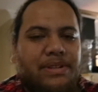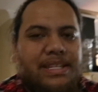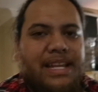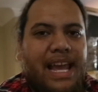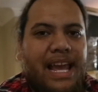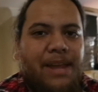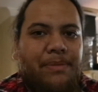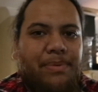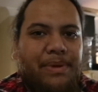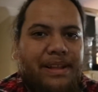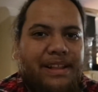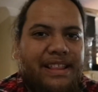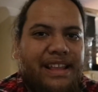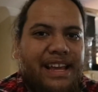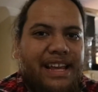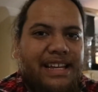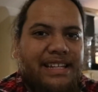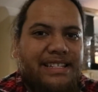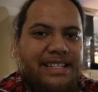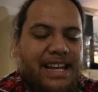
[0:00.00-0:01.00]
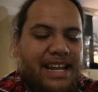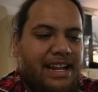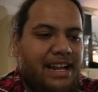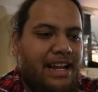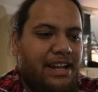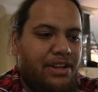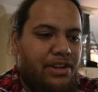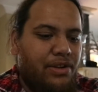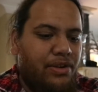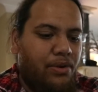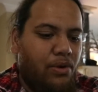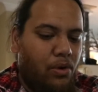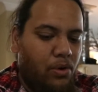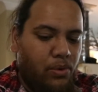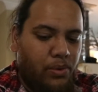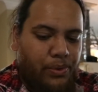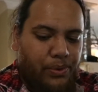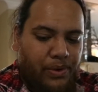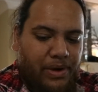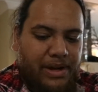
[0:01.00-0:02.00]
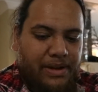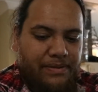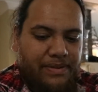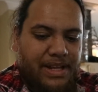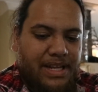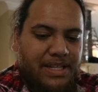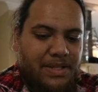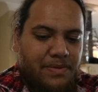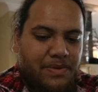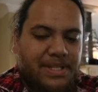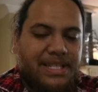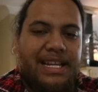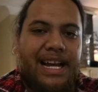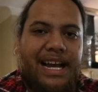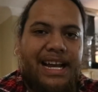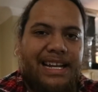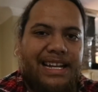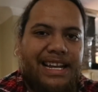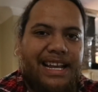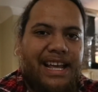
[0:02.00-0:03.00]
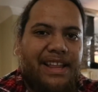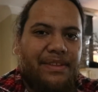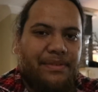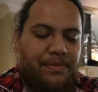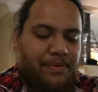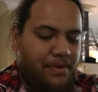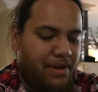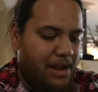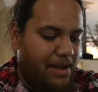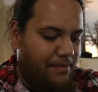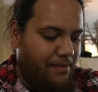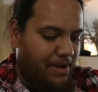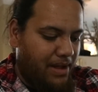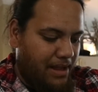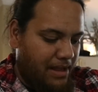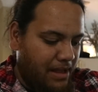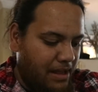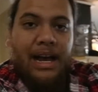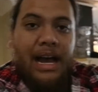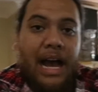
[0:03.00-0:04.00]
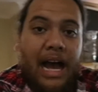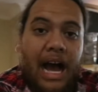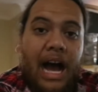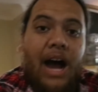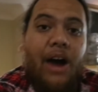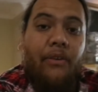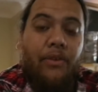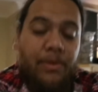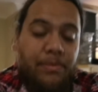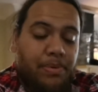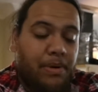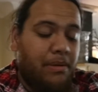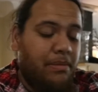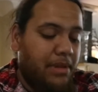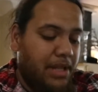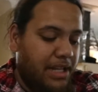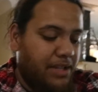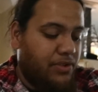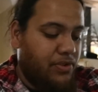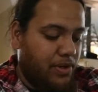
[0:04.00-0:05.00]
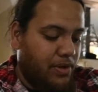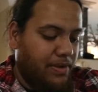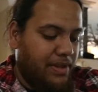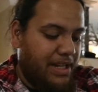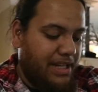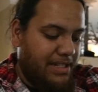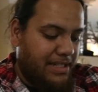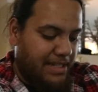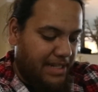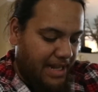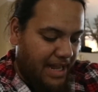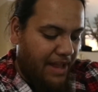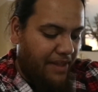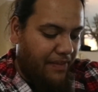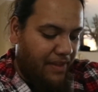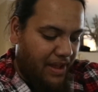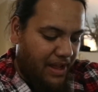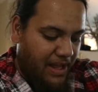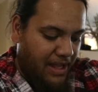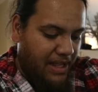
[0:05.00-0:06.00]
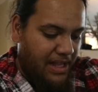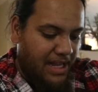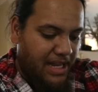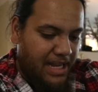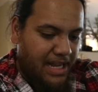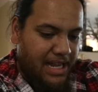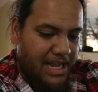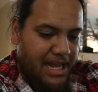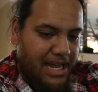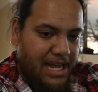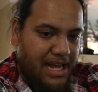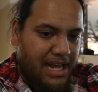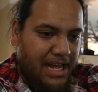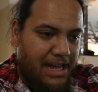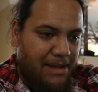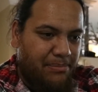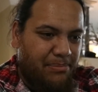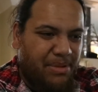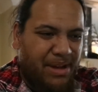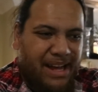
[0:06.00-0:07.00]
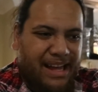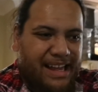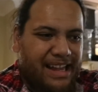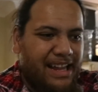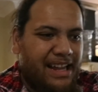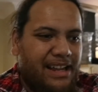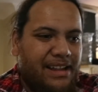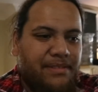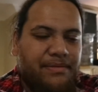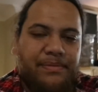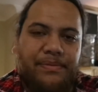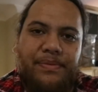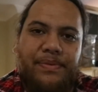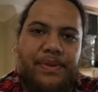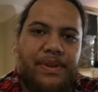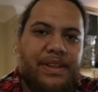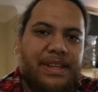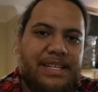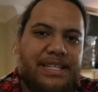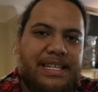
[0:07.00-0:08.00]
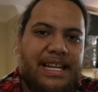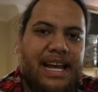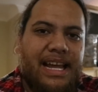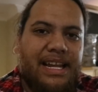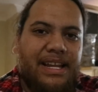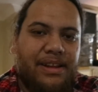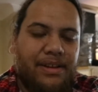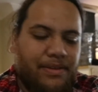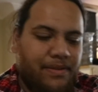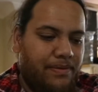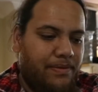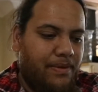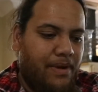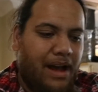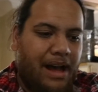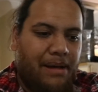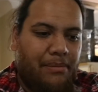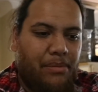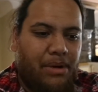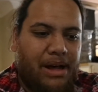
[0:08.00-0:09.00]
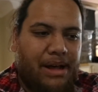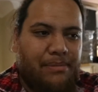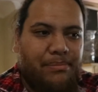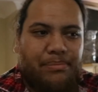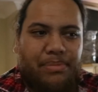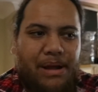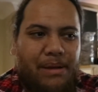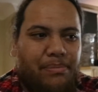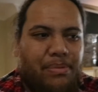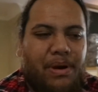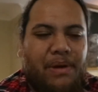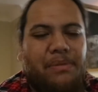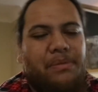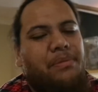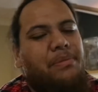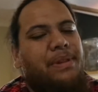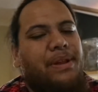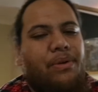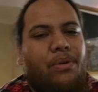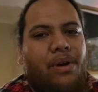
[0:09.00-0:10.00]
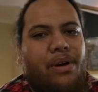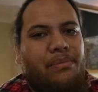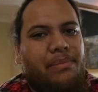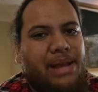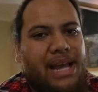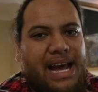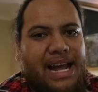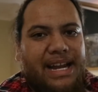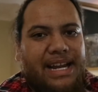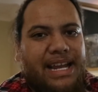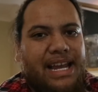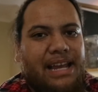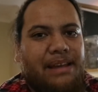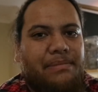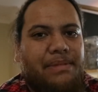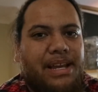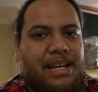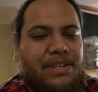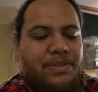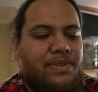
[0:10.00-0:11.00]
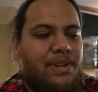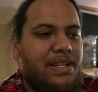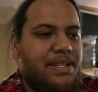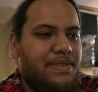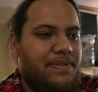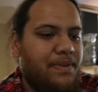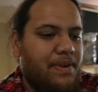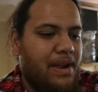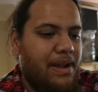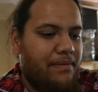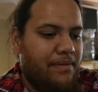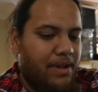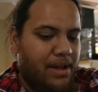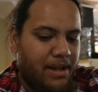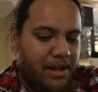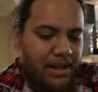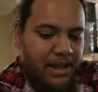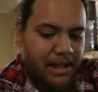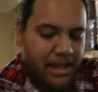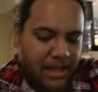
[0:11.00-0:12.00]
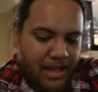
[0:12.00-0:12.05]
keeping these and I knew all three of these were staying together forever, I would probably drill these together. But for the sake of, I probably won't be able to keep these ones forever.